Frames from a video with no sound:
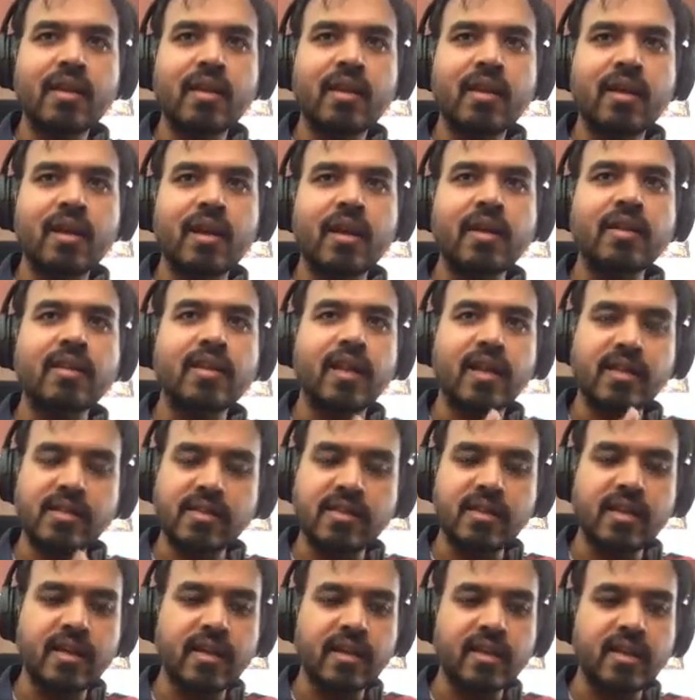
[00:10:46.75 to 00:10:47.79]
Right? That's
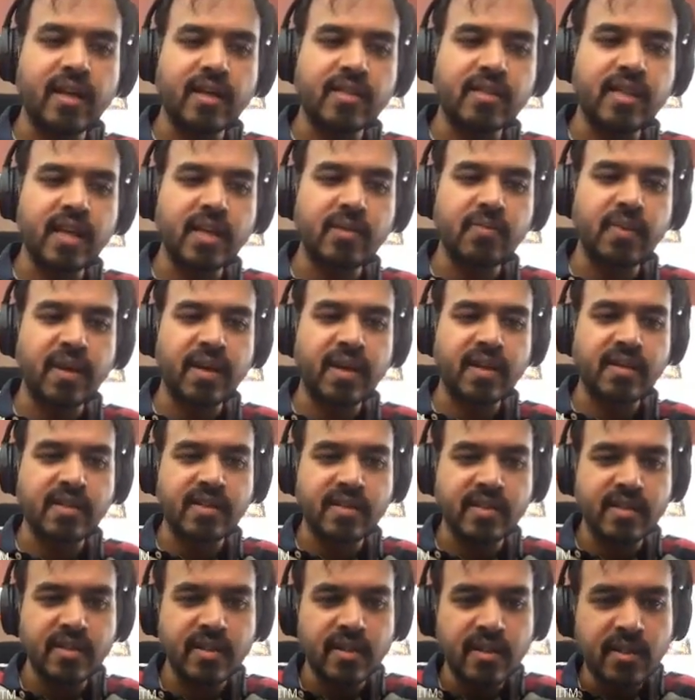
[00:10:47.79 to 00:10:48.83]
the expectation
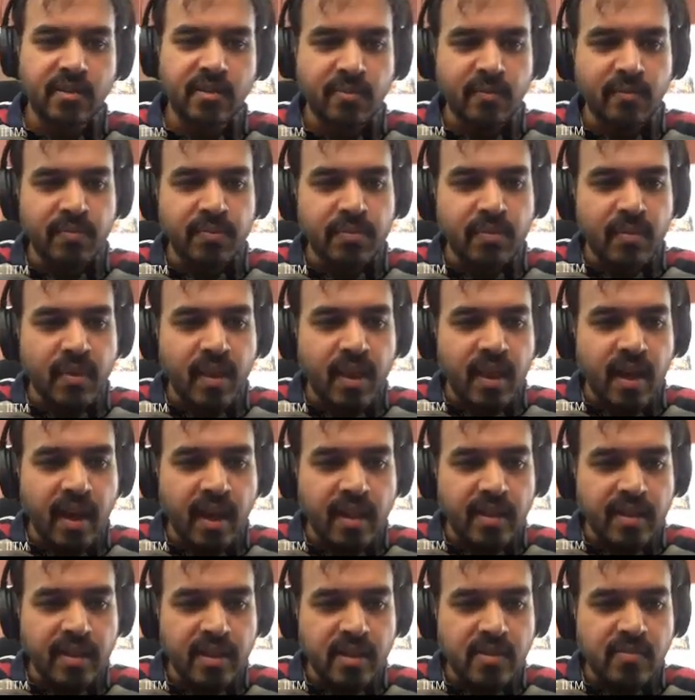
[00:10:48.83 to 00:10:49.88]
here.
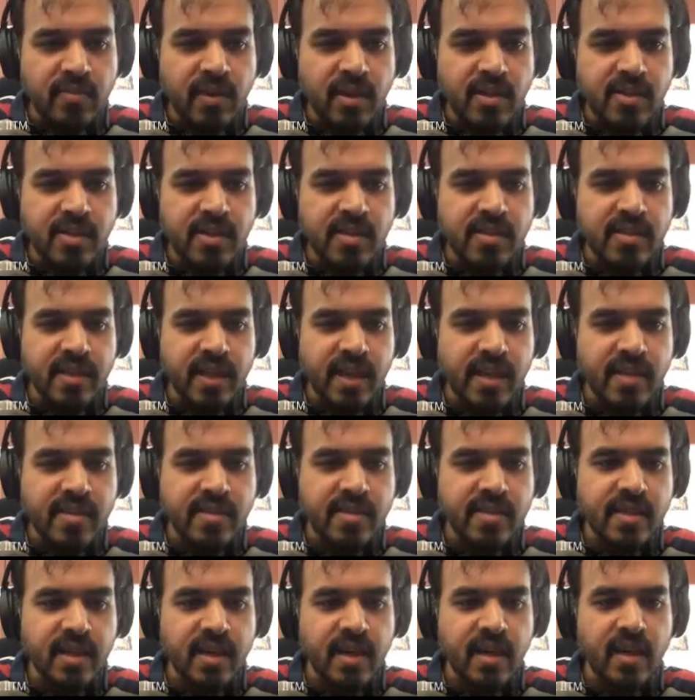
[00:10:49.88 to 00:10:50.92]
And this function says
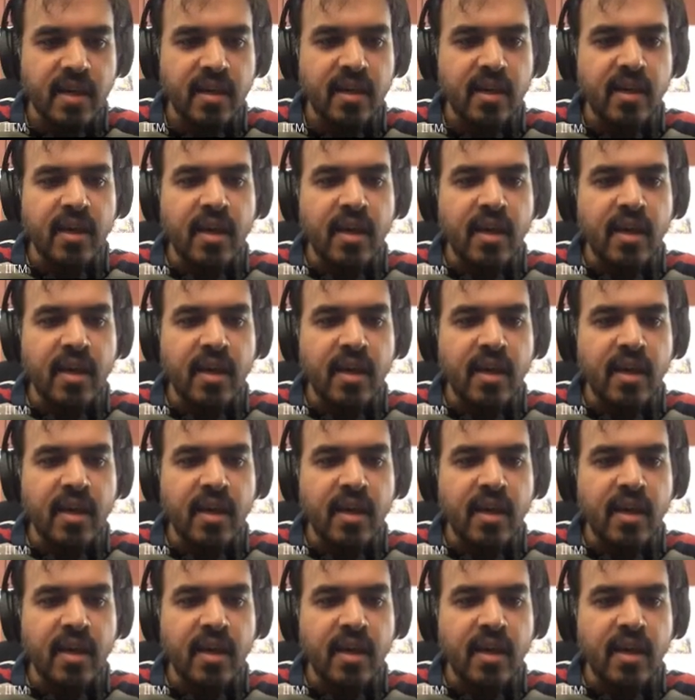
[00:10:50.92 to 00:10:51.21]
that